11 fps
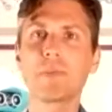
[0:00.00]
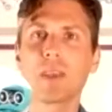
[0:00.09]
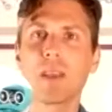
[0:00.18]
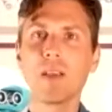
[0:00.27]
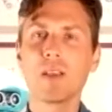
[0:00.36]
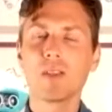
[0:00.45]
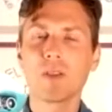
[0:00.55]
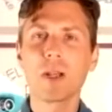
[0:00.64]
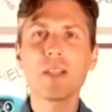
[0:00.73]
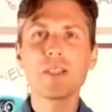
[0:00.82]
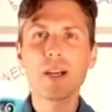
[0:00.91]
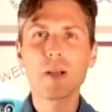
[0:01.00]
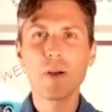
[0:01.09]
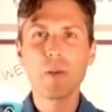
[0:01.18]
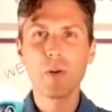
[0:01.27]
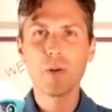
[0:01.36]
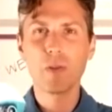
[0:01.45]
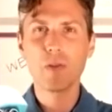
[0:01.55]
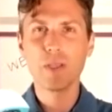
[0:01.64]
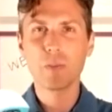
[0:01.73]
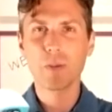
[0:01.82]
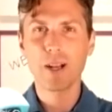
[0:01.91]
so I'm going to talk about both of these
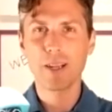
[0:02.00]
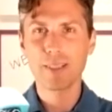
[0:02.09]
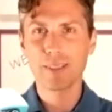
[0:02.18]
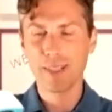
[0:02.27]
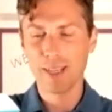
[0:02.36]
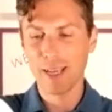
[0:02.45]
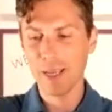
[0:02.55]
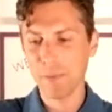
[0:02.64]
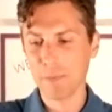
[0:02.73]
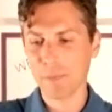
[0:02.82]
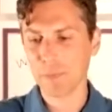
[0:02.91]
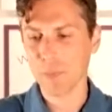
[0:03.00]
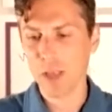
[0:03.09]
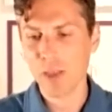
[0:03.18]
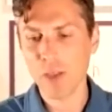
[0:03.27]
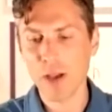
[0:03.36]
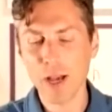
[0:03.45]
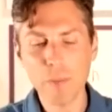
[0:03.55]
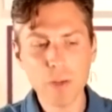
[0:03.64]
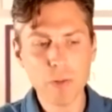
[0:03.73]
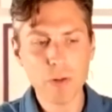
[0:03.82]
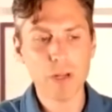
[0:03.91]
products today. The
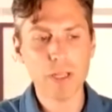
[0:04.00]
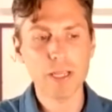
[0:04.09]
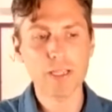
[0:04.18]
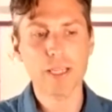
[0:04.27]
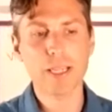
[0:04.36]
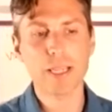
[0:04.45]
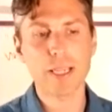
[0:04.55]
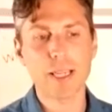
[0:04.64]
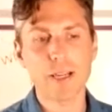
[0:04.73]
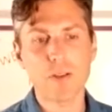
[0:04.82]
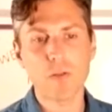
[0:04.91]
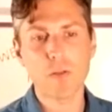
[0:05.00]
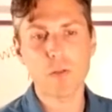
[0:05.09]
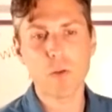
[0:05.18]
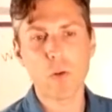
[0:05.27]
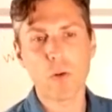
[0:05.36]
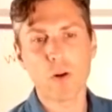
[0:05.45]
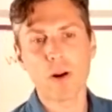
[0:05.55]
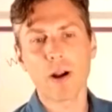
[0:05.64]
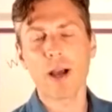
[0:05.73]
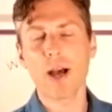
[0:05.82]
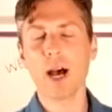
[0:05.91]
Hummingbird is a kit for
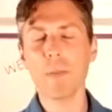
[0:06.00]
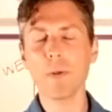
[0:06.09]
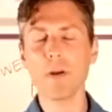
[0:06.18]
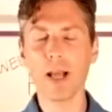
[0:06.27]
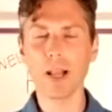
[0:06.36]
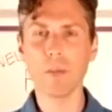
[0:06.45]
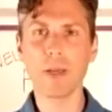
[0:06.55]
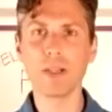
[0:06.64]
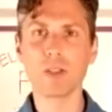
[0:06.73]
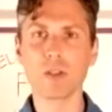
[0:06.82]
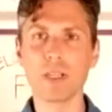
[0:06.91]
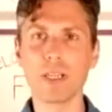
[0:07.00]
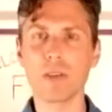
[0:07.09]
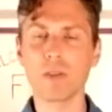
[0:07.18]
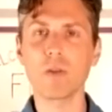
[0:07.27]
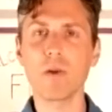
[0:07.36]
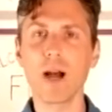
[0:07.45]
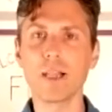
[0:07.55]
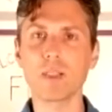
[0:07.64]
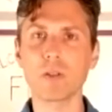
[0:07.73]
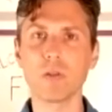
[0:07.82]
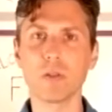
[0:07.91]
upper elementary through high
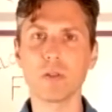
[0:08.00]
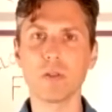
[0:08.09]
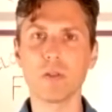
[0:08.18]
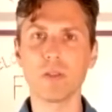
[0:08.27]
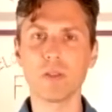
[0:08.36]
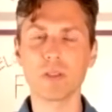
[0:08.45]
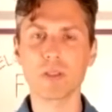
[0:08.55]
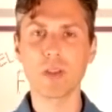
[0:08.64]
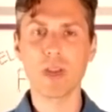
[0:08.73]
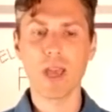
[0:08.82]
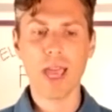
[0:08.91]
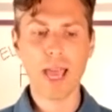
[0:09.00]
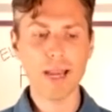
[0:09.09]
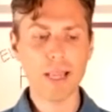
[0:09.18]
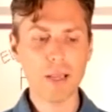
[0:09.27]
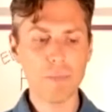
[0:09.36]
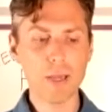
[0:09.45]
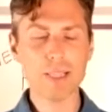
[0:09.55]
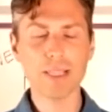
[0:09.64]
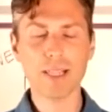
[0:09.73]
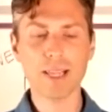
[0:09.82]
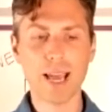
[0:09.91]
school students. And it basically
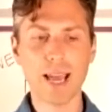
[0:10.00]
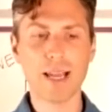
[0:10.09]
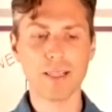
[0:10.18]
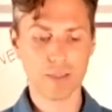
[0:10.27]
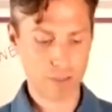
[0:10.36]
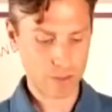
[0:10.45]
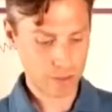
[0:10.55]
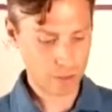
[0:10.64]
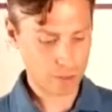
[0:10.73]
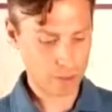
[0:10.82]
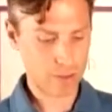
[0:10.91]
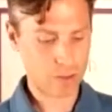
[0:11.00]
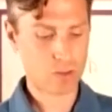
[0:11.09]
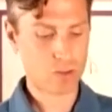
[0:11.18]
has, let's